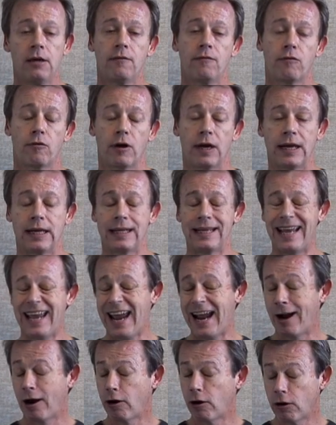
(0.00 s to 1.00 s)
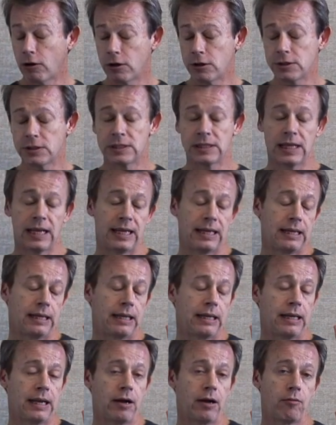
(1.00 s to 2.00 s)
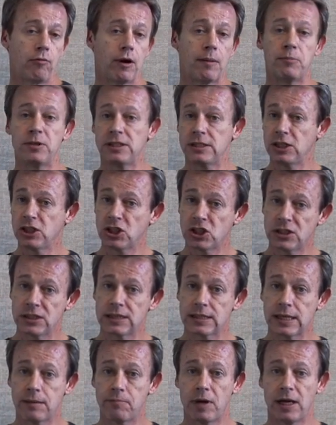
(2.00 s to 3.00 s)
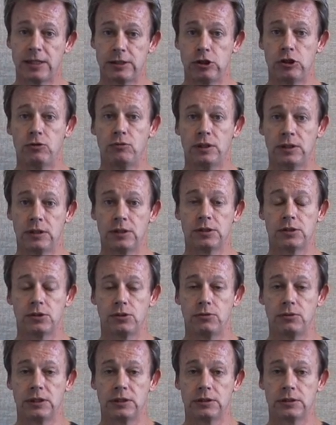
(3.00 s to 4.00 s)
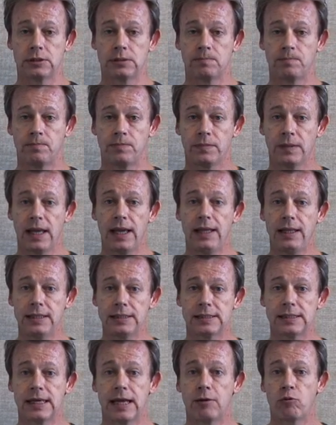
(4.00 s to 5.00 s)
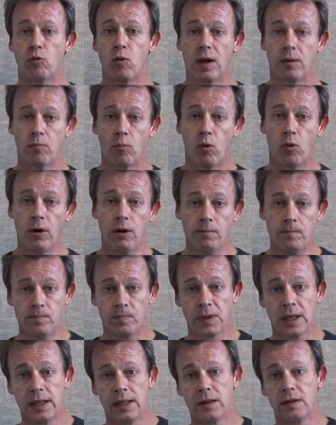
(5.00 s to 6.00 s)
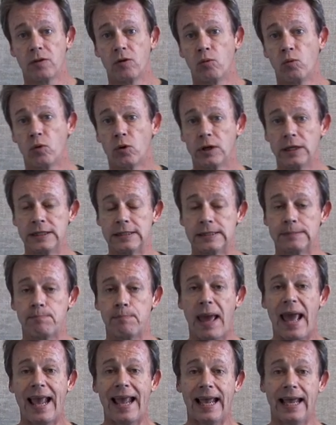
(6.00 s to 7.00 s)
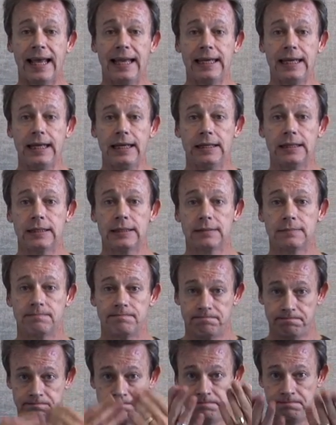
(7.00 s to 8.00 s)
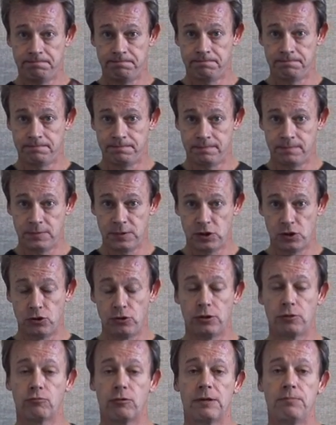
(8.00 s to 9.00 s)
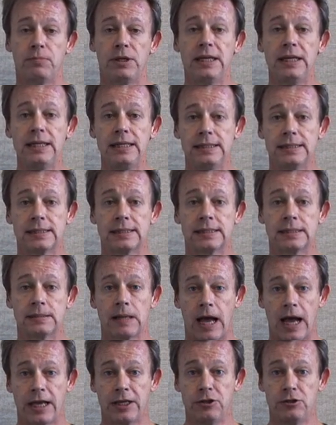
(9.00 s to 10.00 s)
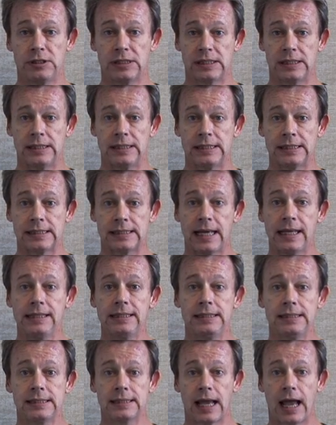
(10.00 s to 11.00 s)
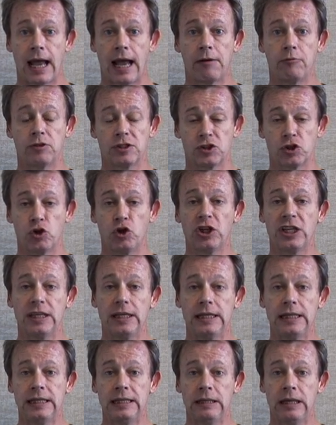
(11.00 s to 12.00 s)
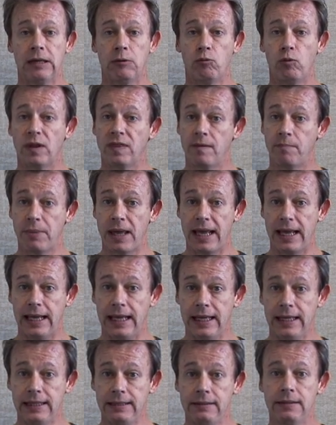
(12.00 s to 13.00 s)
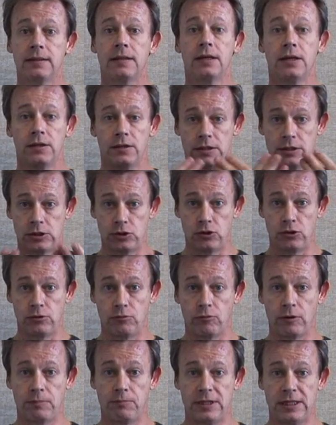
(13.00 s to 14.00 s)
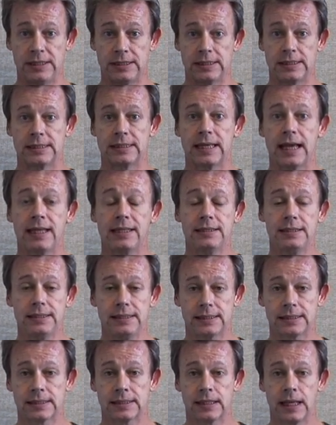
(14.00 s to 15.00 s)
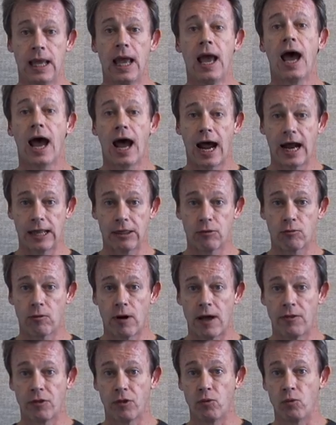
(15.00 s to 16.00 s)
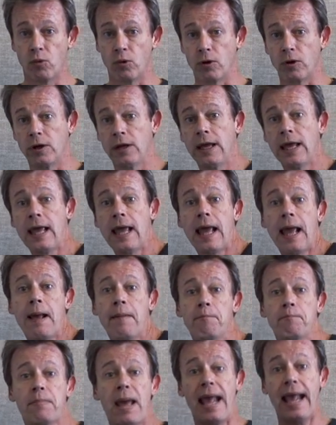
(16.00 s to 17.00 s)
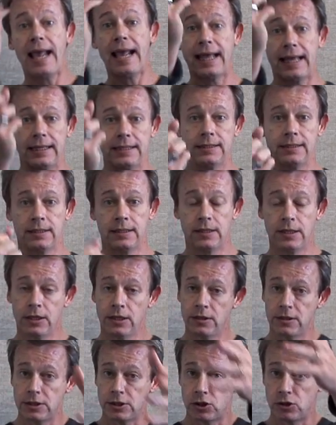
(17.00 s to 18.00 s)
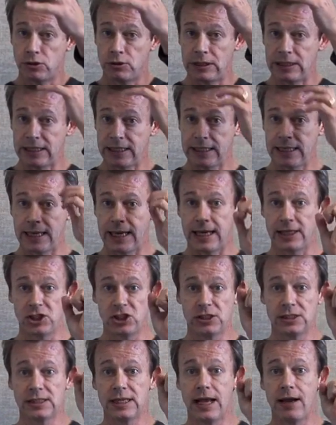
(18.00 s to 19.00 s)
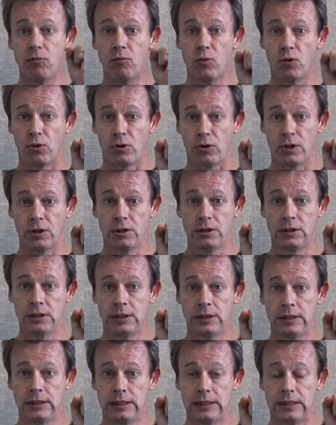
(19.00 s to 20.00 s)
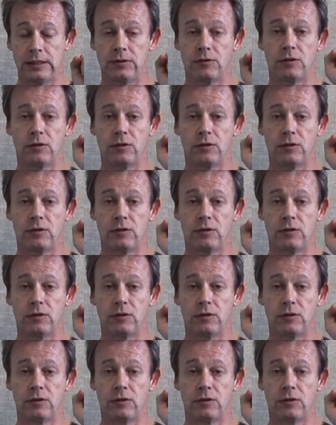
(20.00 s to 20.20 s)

for any errors, any repetitions I might do with the students. Okay, let's take one more. The word is pan. Student repeats. I use it in a sentence. I was cooking with a pan. The student repeats the sentence. I throw out the word pan. The student catches that word in